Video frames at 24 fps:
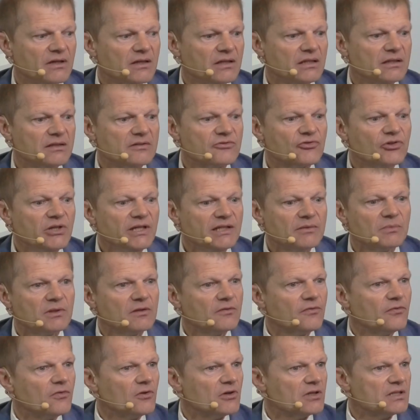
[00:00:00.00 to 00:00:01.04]
in
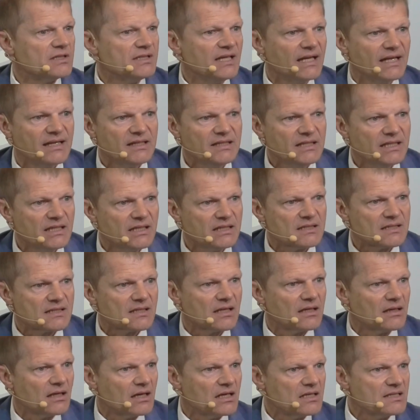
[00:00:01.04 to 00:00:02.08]
treatment for 10 years,
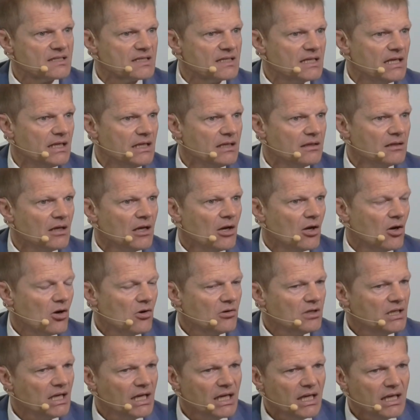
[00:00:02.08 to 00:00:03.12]
and I see,
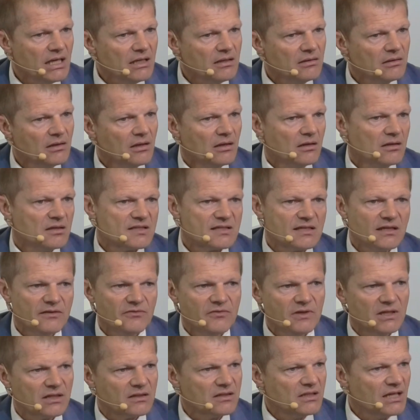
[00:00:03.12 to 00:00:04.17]
okay,
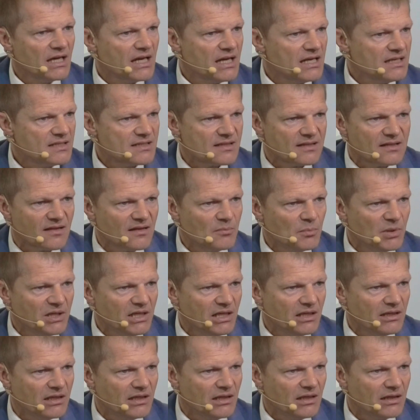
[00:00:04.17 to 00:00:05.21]
severe case in the
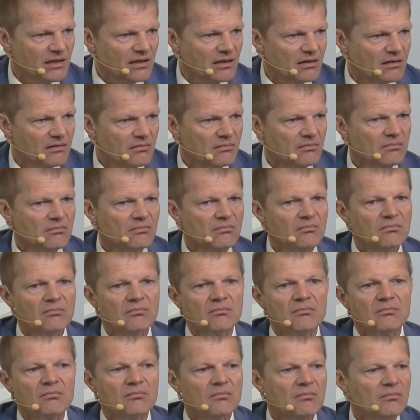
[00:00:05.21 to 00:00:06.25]
beginning,
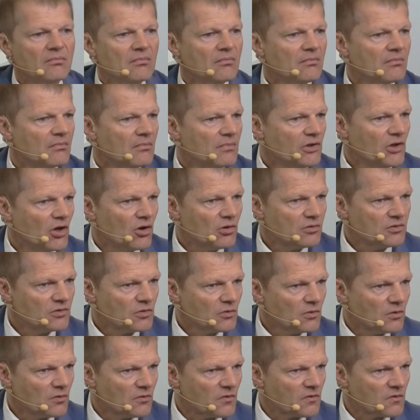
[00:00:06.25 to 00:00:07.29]
no
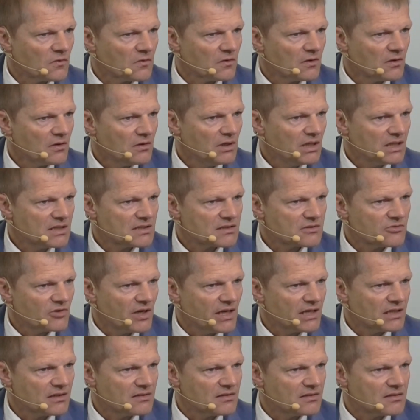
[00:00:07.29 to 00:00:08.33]
tooth
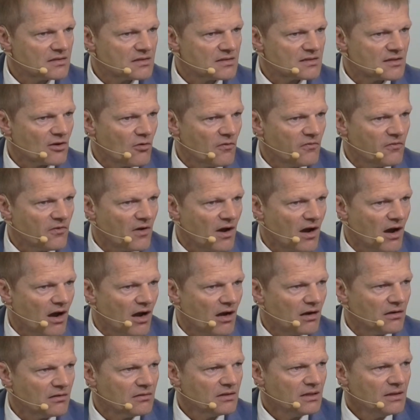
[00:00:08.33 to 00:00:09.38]
extracted so
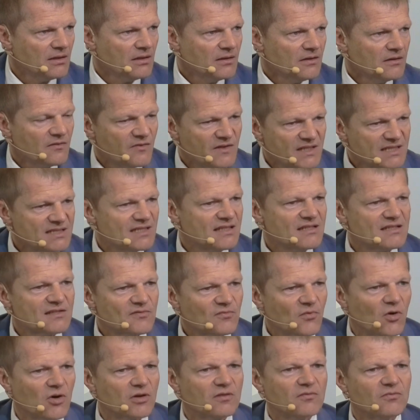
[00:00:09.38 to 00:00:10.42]
far. This is
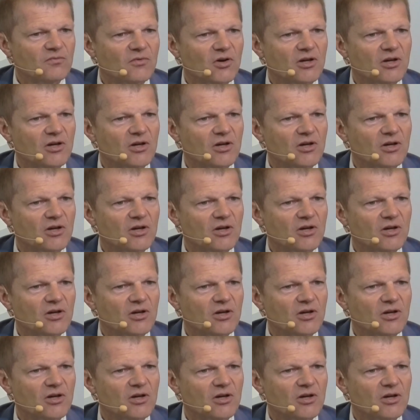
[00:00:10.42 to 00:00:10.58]
what